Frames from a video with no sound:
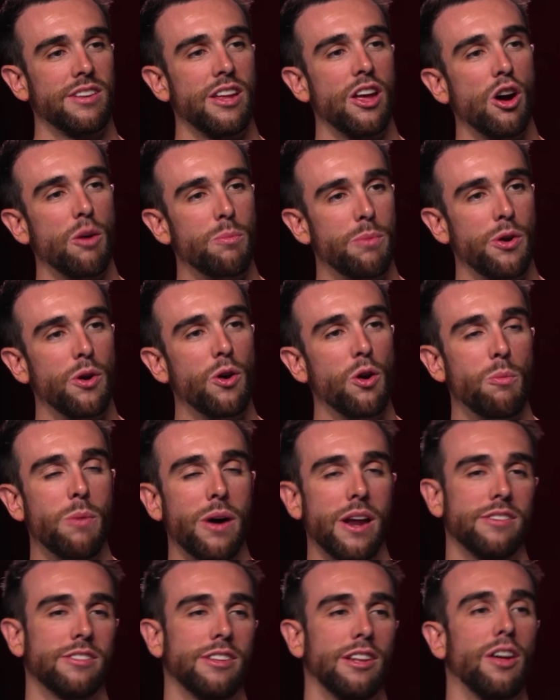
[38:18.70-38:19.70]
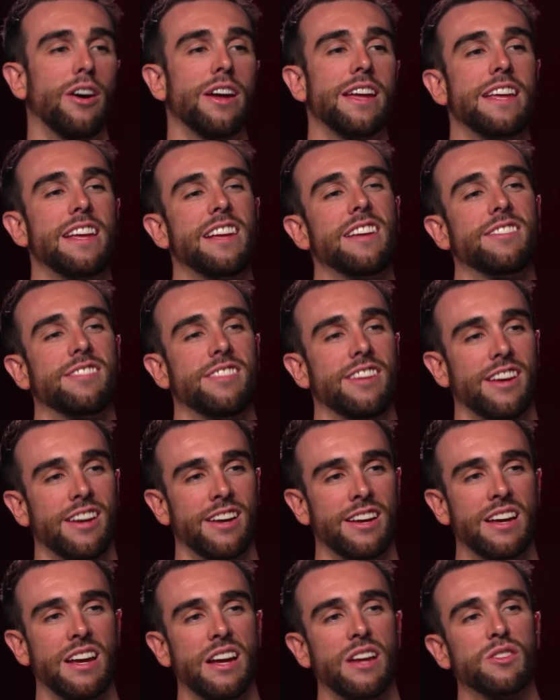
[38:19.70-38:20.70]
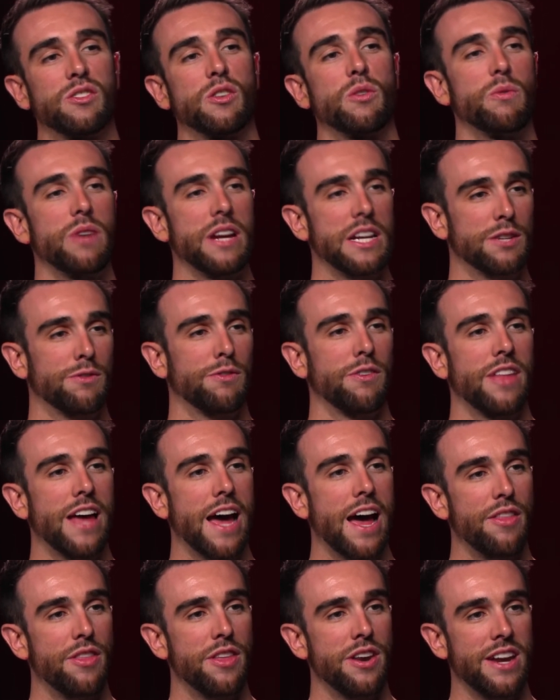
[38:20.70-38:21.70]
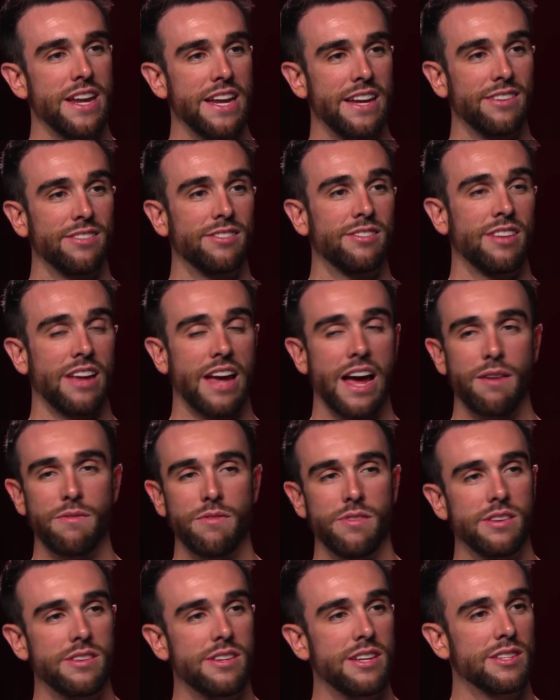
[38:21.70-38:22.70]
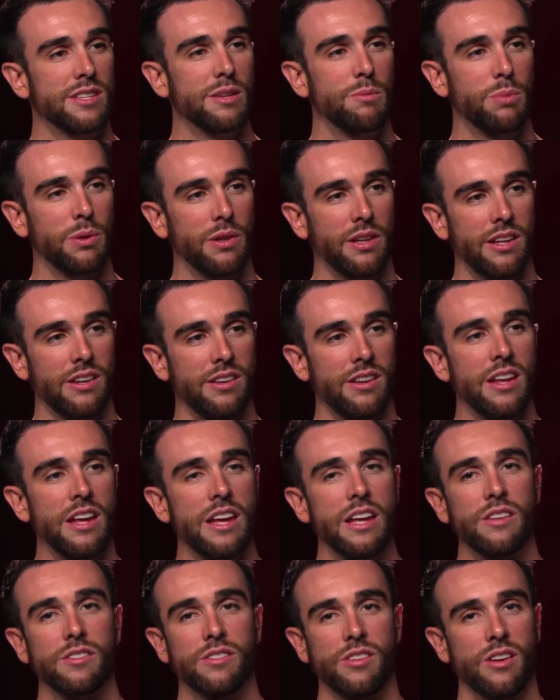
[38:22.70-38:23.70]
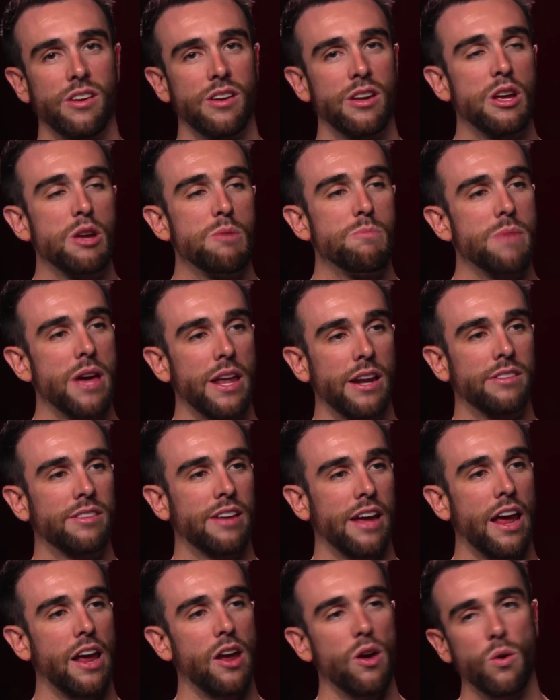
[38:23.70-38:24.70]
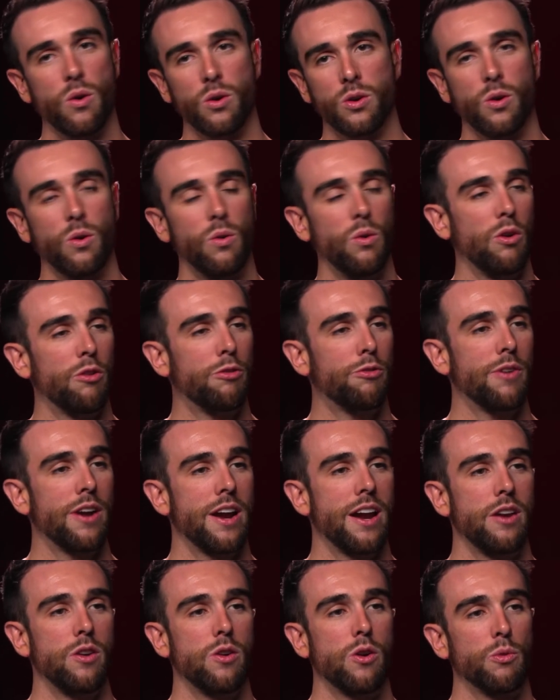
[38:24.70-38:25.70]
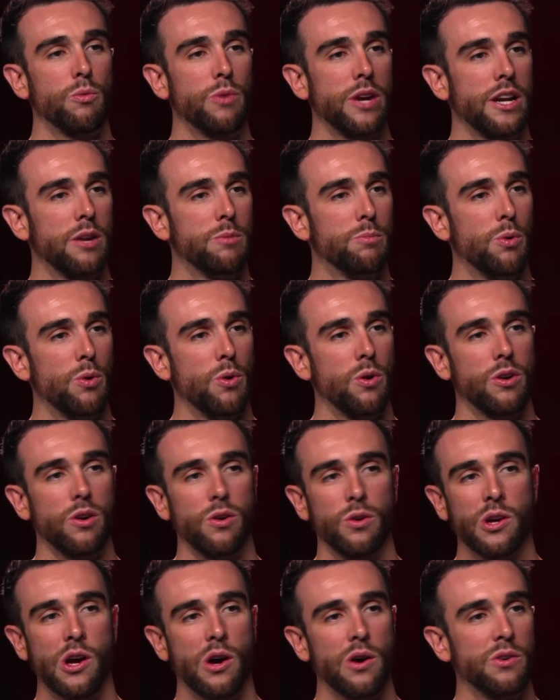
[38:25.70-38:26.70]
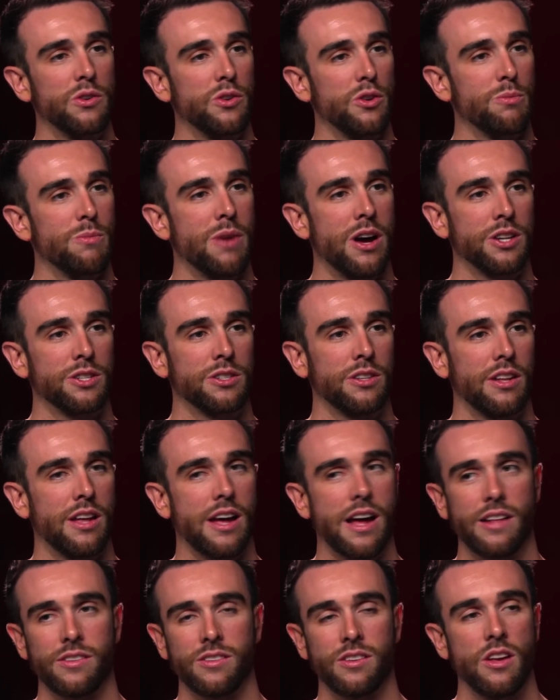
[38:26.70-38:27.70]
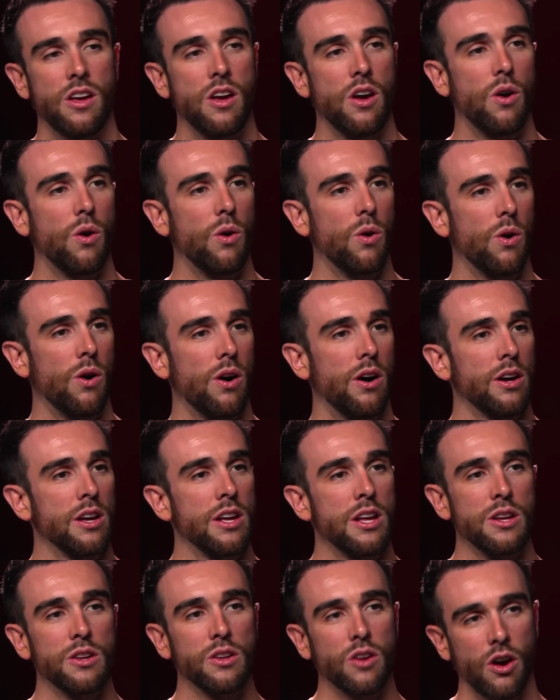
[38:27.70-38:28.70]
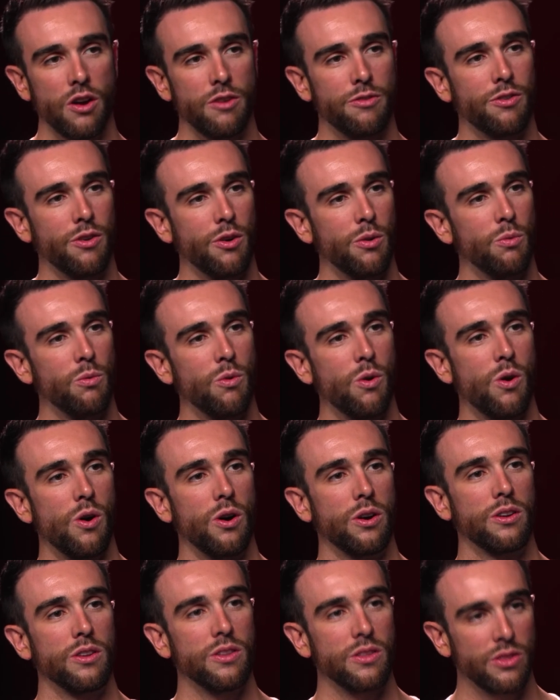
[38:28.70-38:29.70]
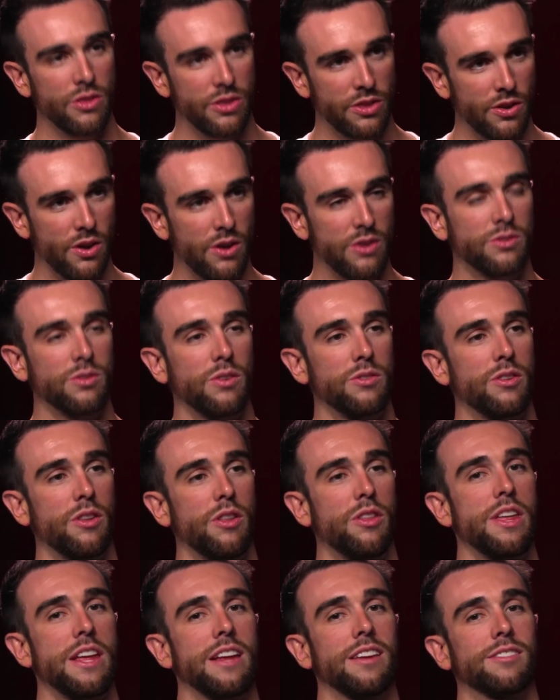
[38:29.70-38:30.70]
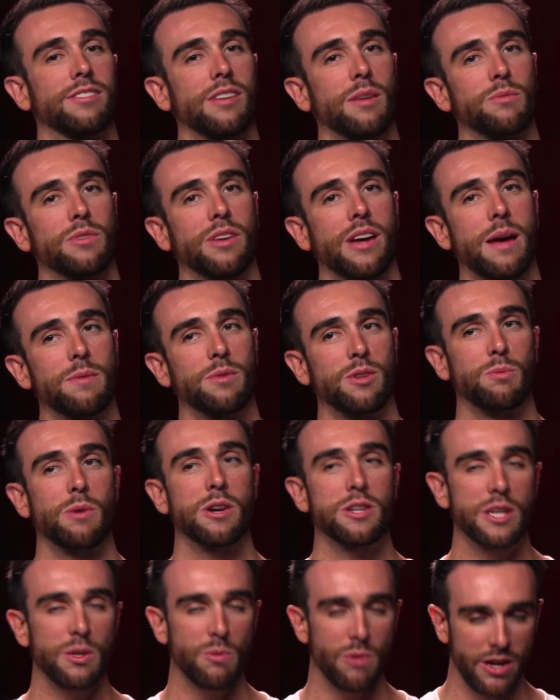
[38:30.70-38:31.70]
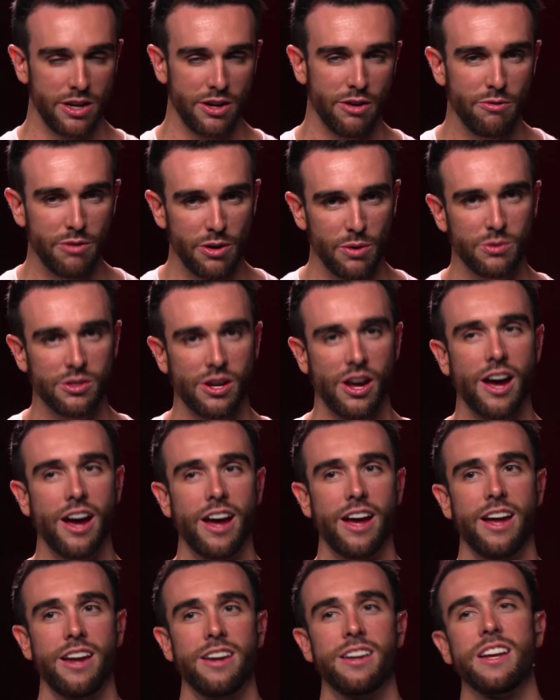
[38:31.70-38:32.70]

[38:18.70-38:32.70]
help at all, but it's a lot easier to reach for that than it is to have the discipline to meditate or call a friend or read a book or go and do martial arts or go for a walk. Those sorts of things sometimes, especially when you're real tired,